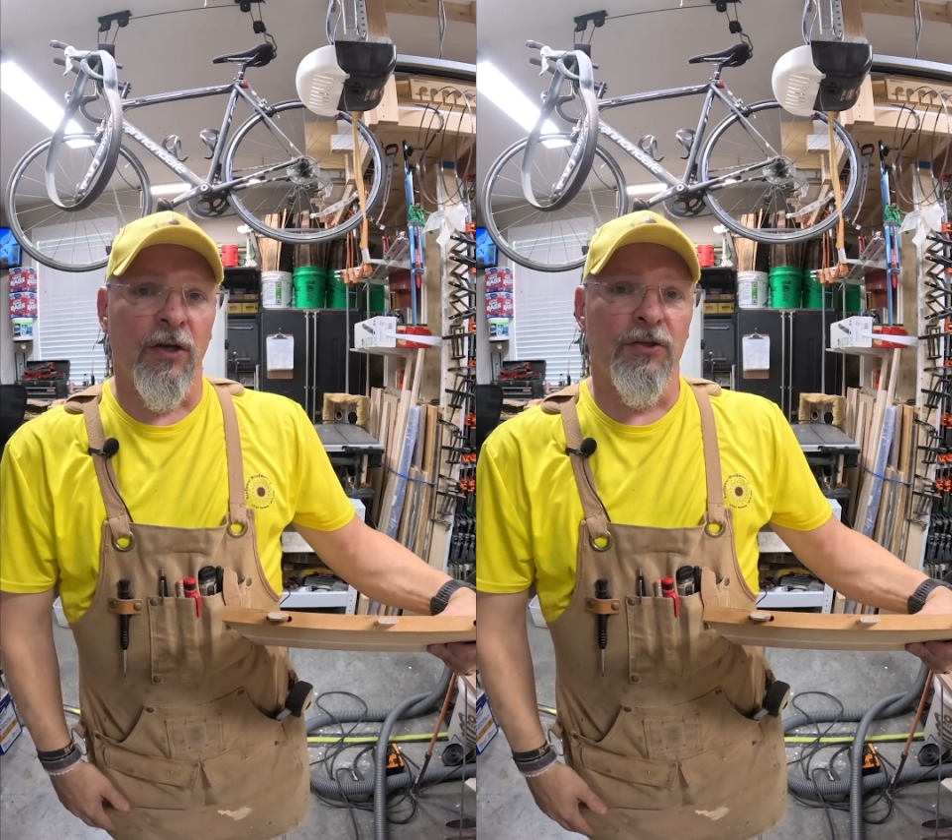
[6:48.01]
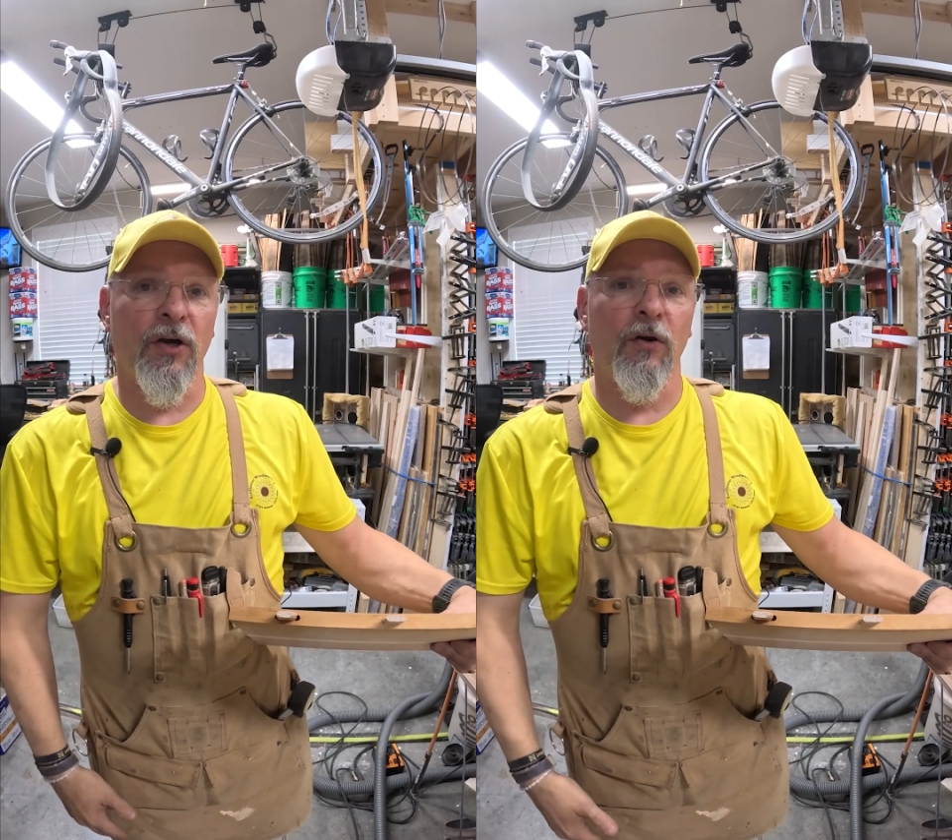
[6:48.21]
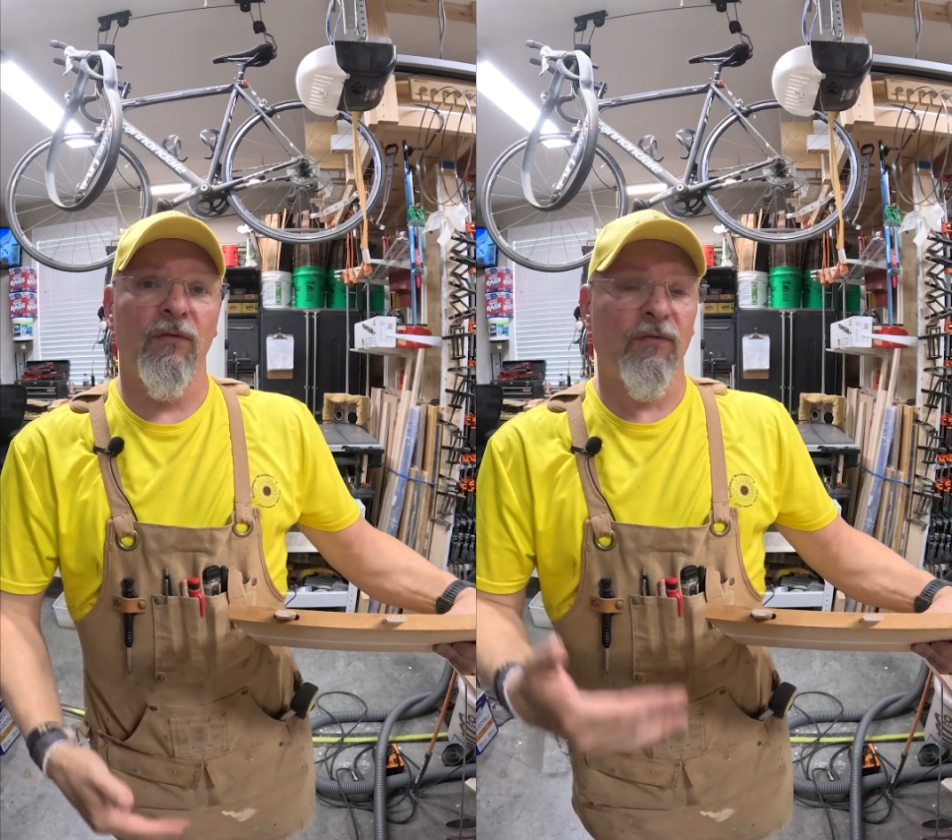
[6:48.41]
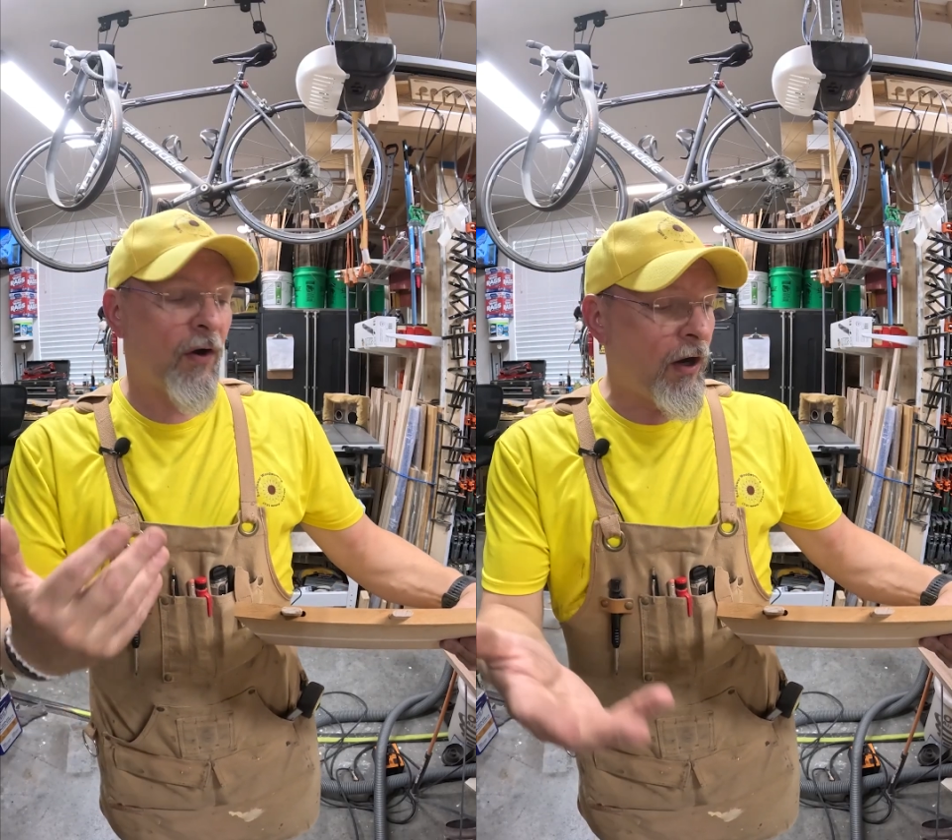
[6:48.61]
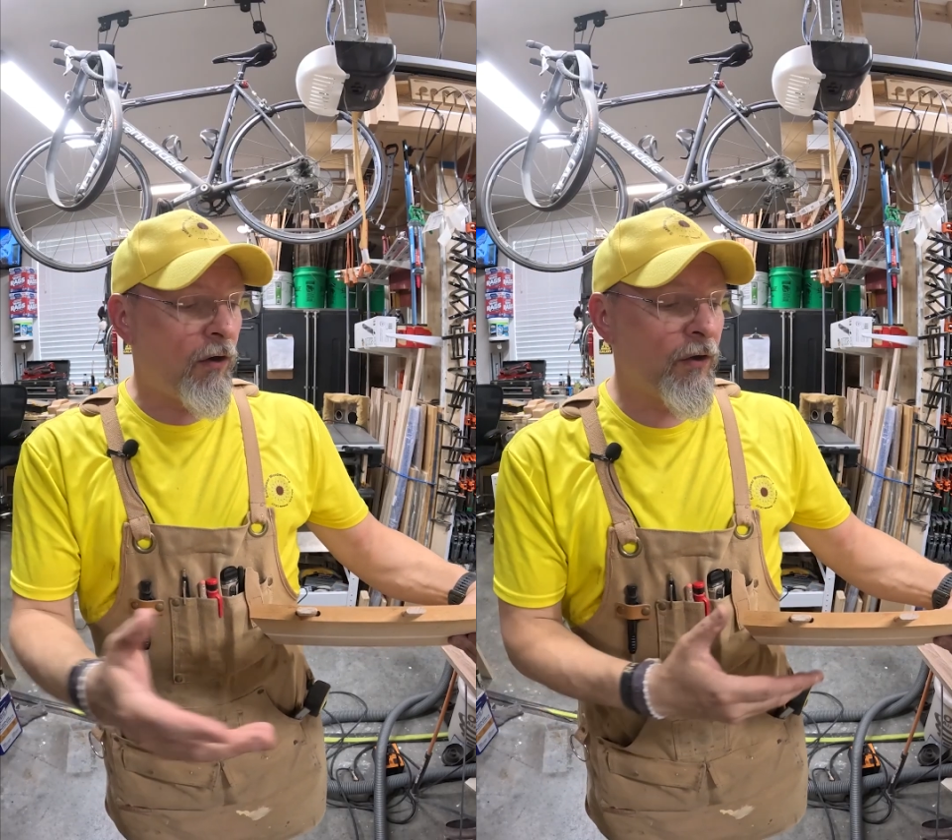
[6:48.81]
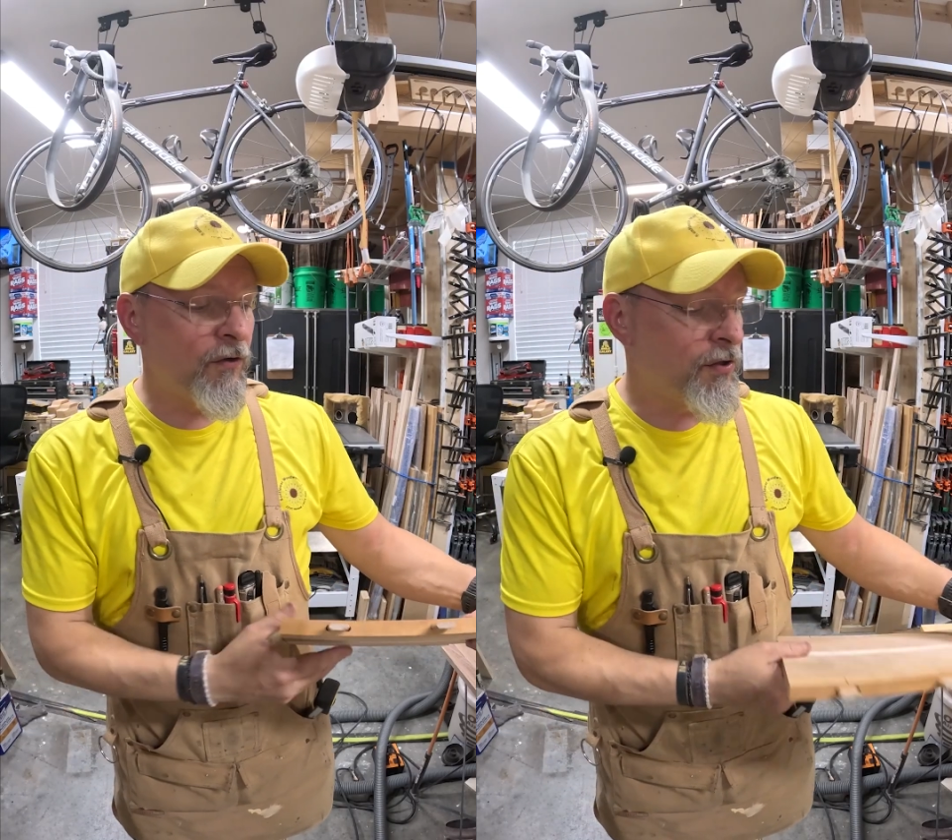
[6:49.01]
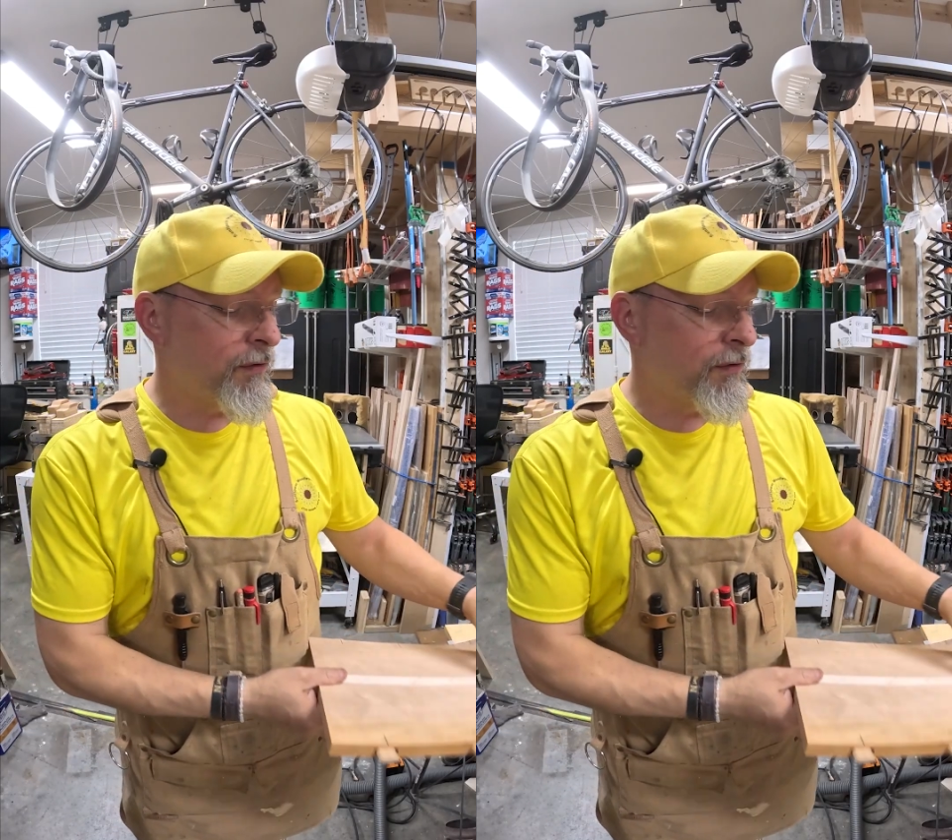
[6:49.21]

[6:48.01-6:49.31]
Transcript: So for all those who